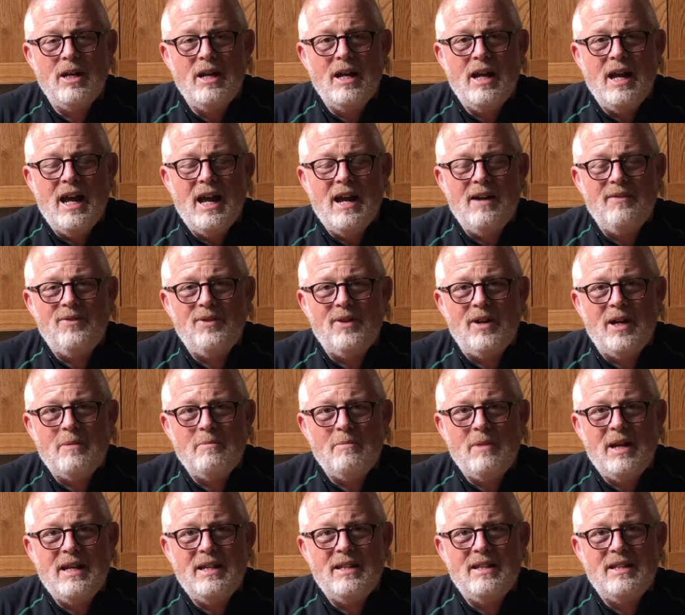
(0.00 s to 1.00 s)
After I
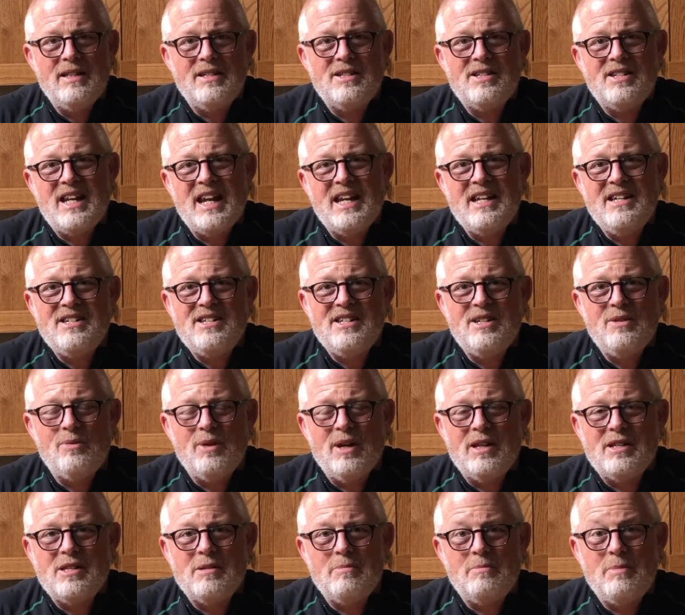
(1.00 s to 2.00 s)
made this tasty
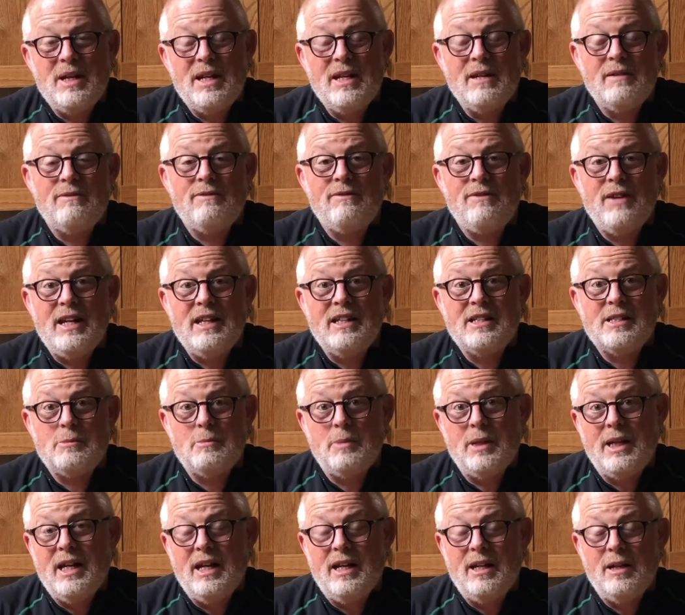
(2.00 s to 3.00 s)
recipe of fake
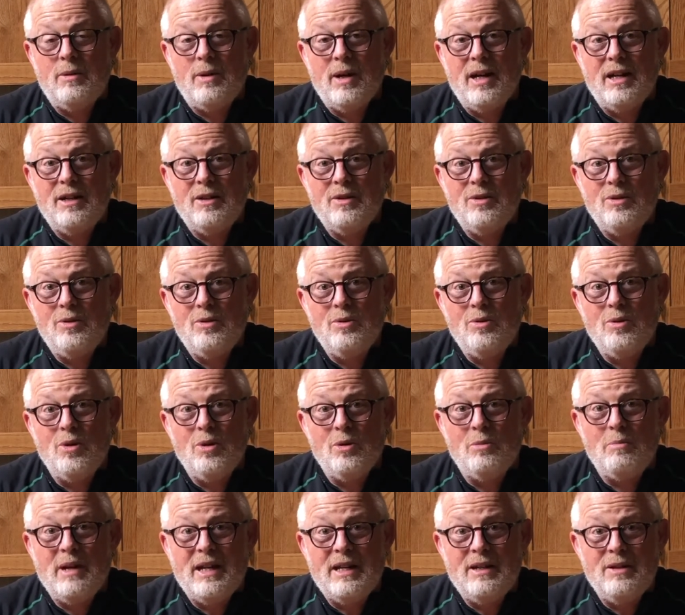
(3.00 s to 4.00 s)
spaghetti ragu,
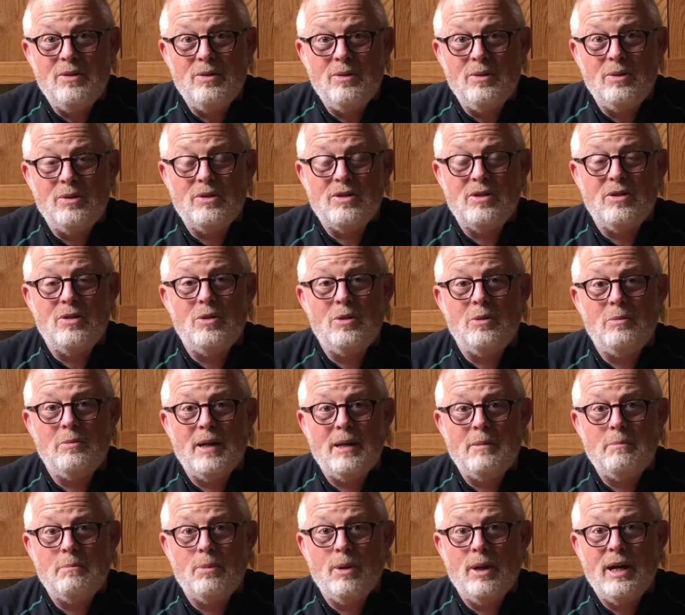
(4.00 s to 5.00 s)
homemade noodles, and
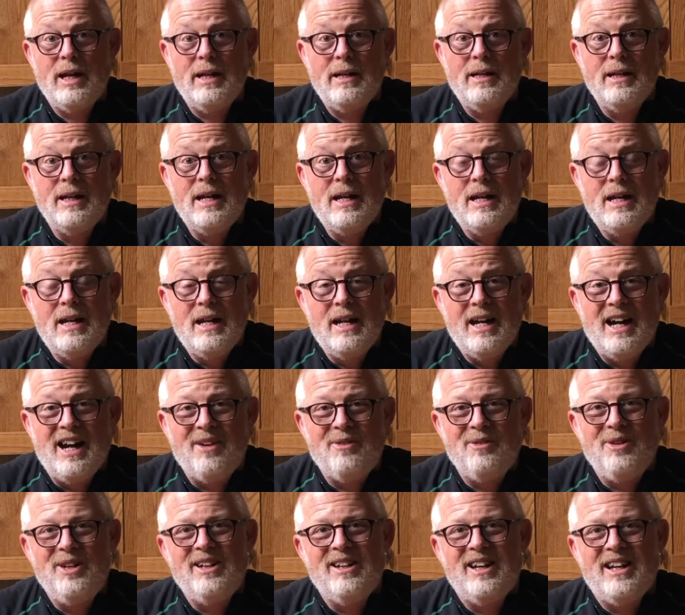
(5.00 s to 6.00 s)
homemade bread, I
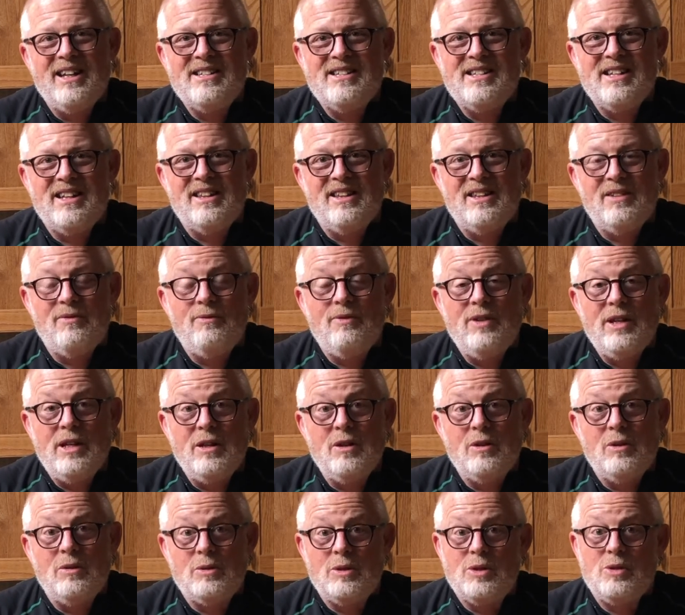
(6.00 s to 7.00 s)
realized that the
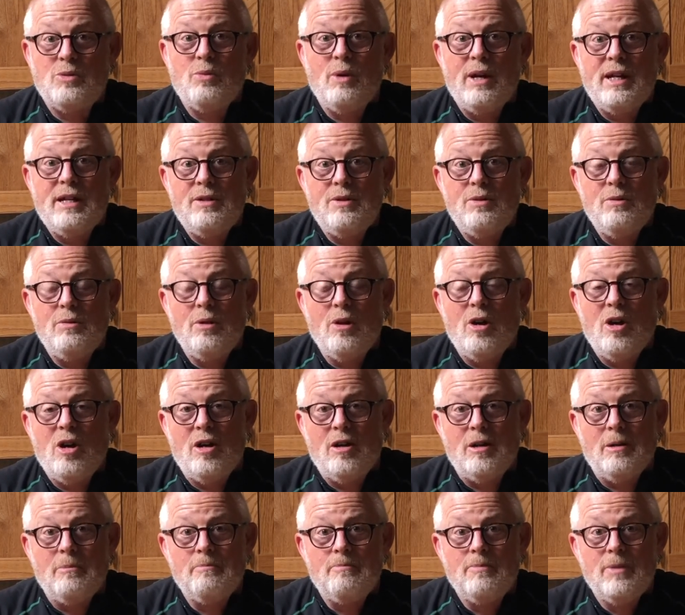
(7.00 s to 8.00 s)
video was way too
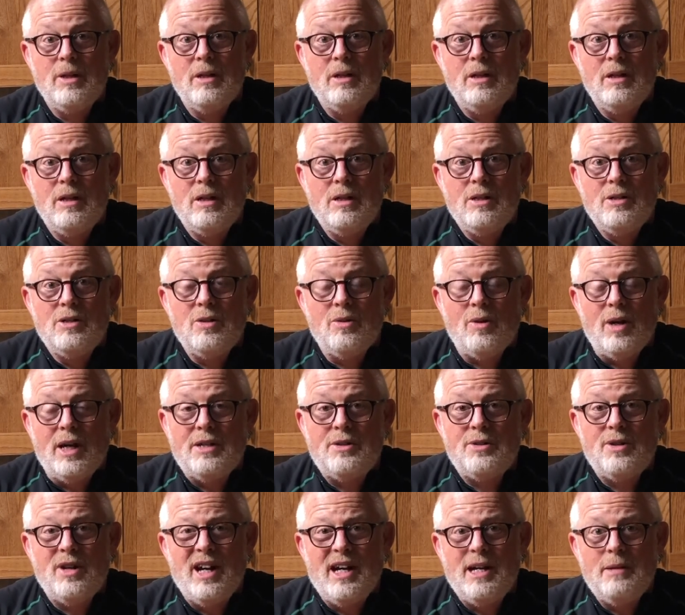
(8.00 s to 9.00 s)
long. So I
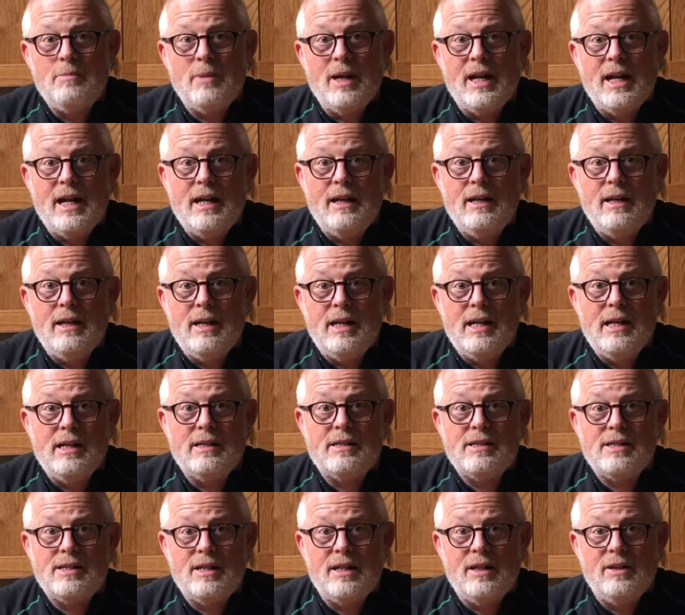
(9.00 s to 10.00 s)
tried my editing
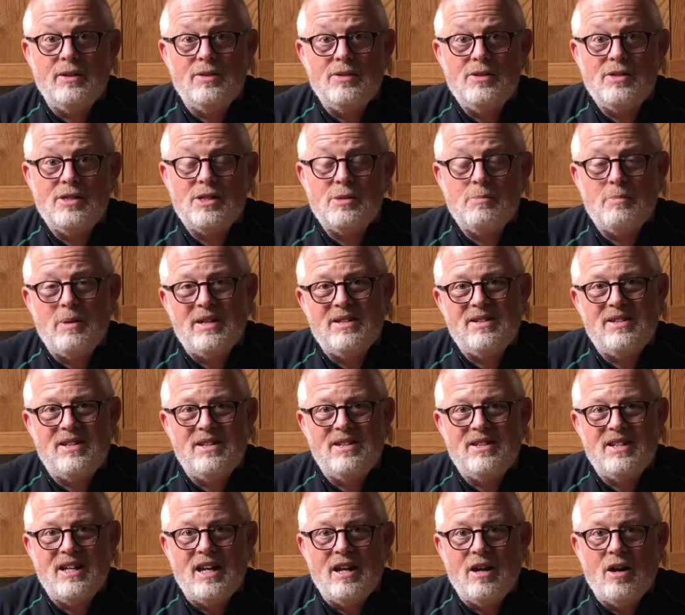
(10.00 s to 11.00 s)
skills, as best as
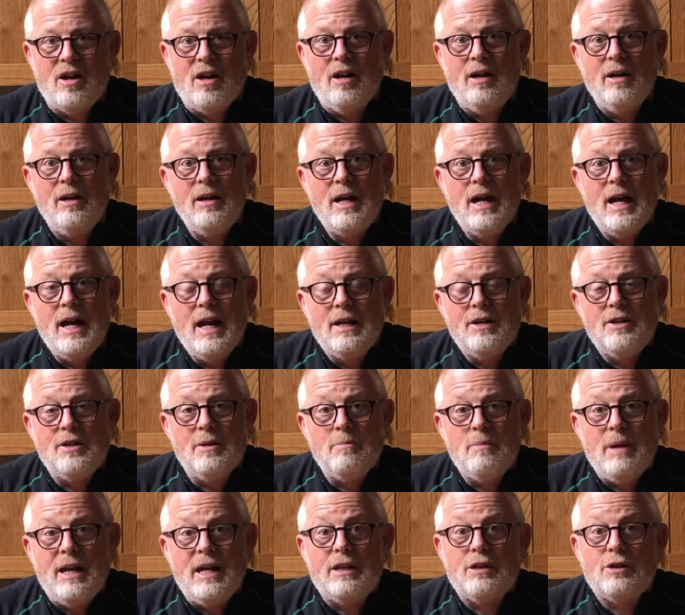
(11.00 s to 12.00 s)
they are, to
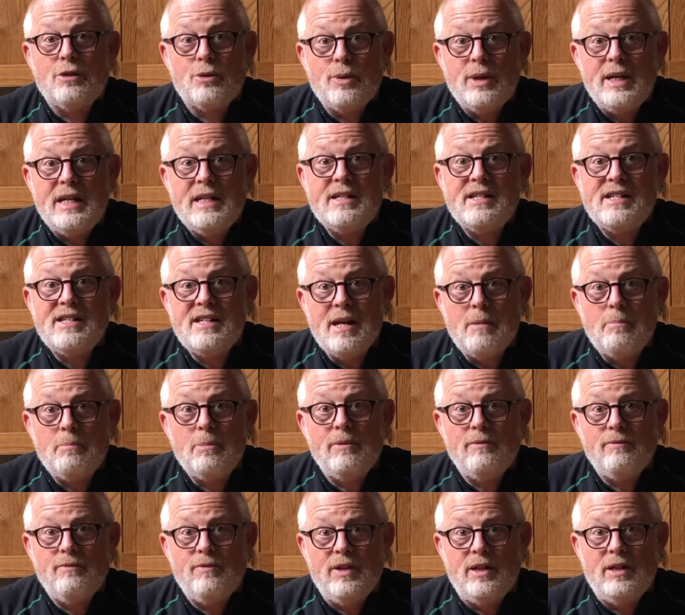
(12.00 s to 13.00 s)
make 3
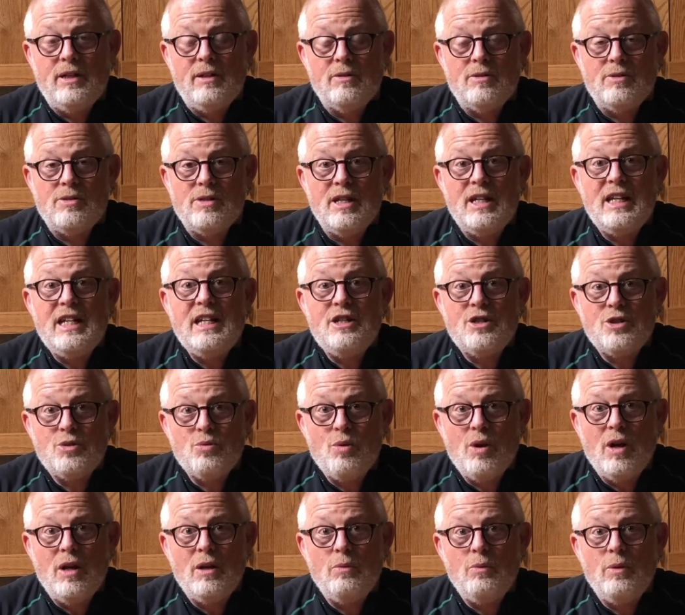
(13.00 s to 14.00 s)
separate videos, each
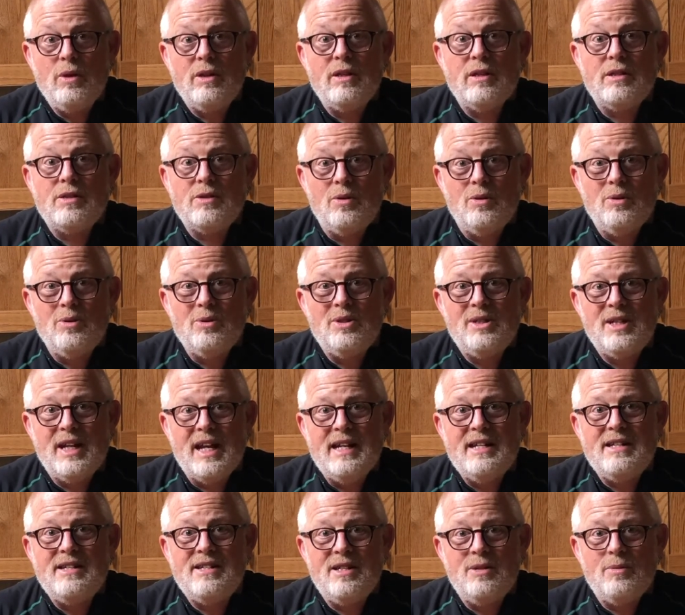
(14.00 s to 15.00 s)
one with its own
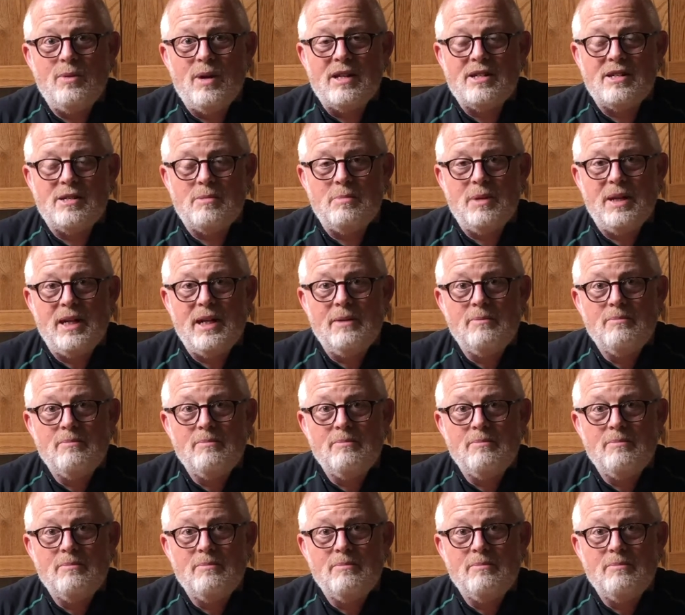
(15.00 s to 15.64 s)
tasty recipe.